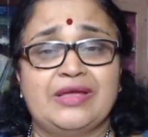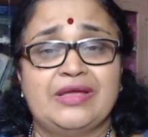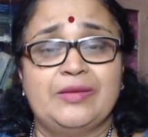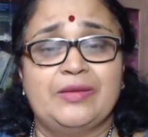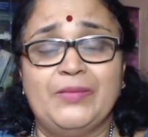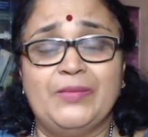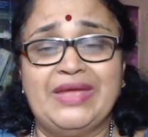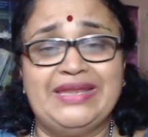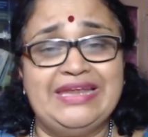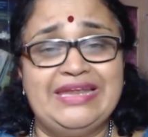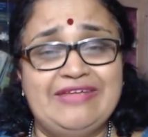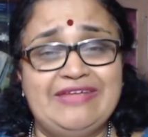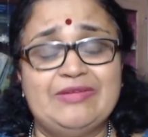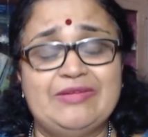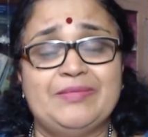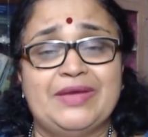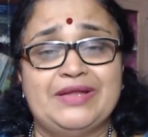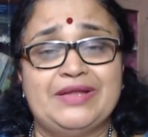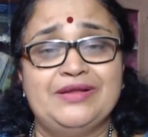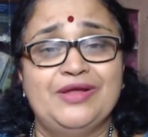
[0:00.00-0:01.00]
Many
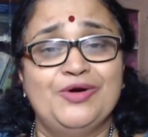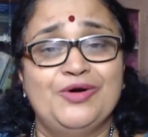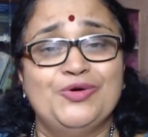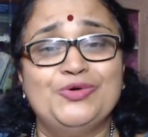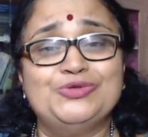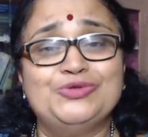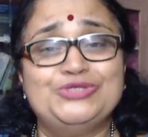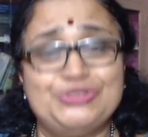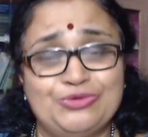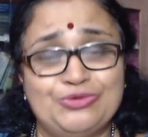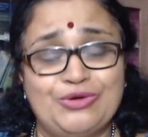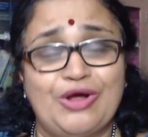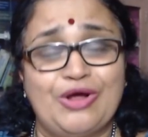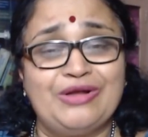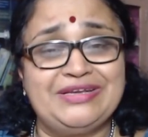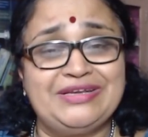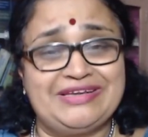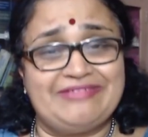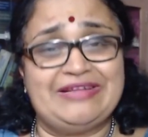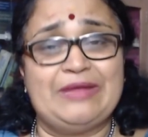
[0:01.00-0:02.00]
women who do not
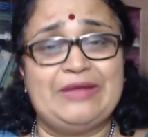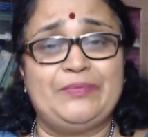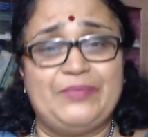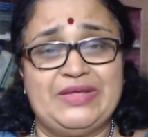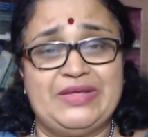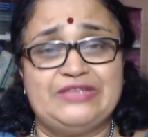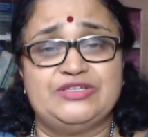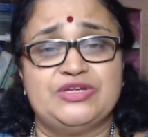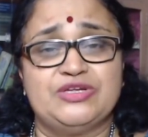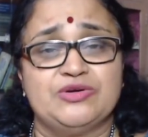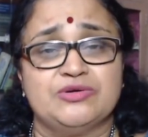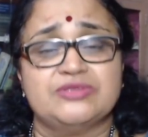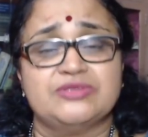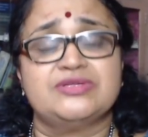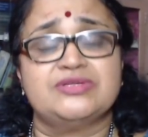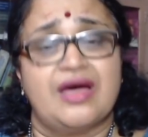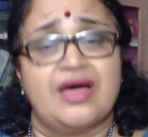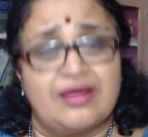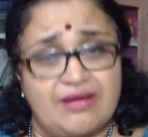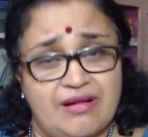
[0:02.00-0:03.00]
develop PCOS
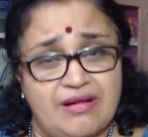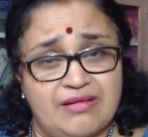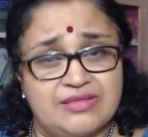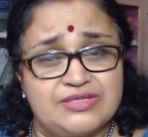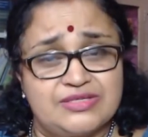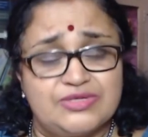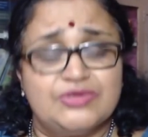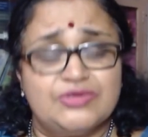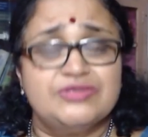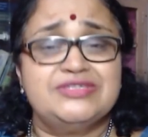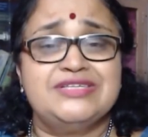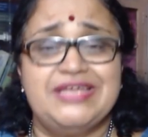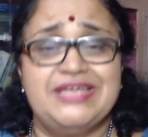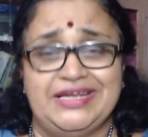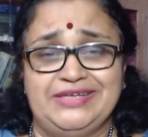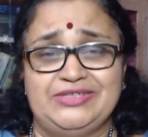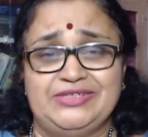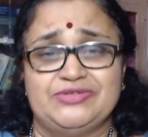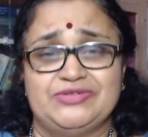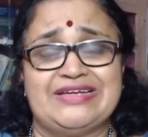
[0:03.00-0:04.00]
are also
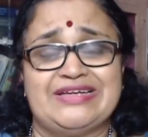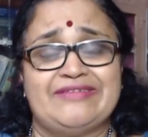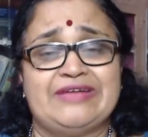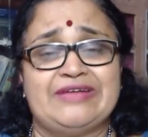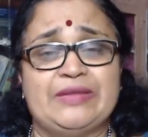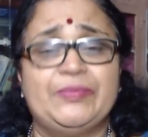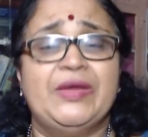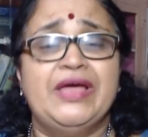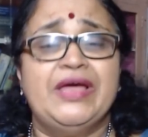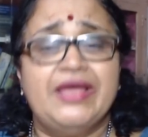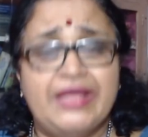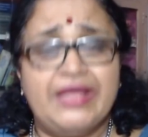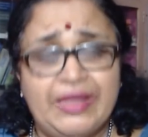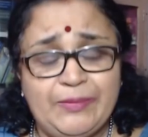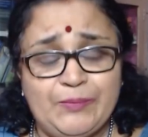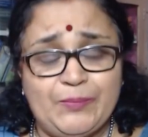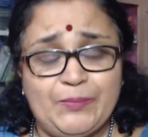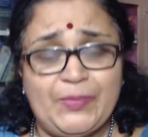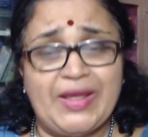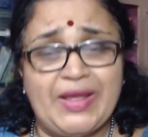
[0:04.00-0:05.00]
seen to develop
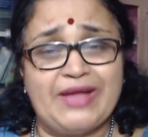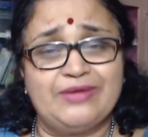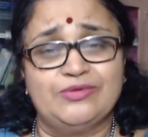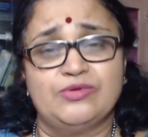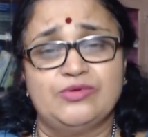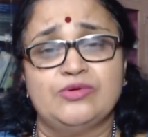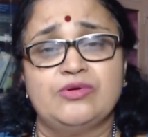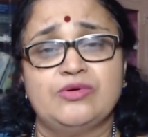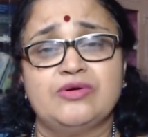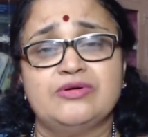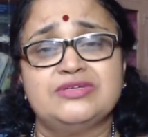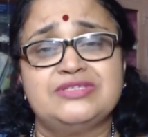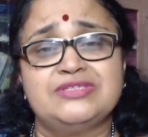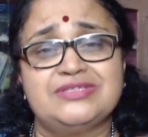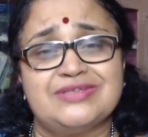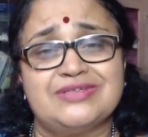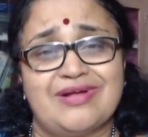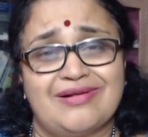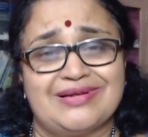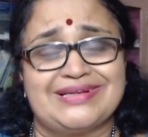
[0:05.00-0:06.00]
impaired glucose
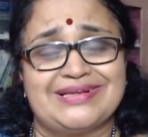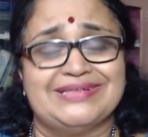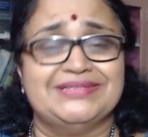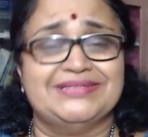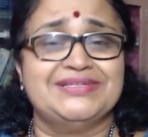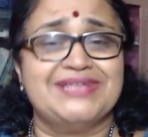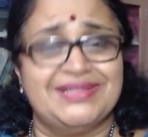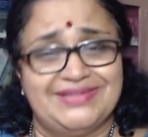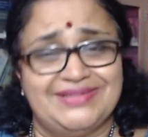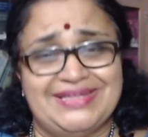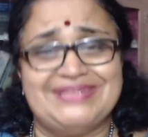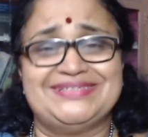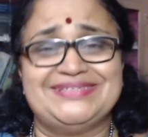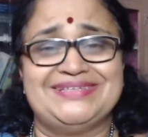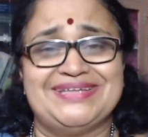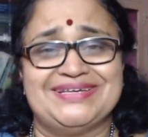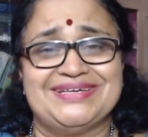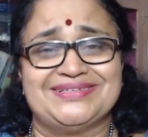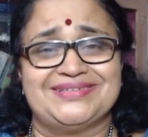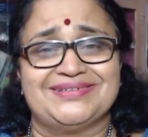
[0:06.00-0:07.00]
tolerance these
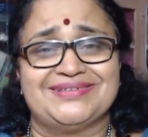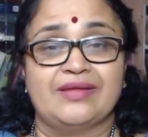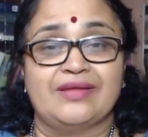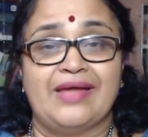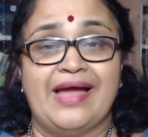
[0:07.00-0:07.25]
days.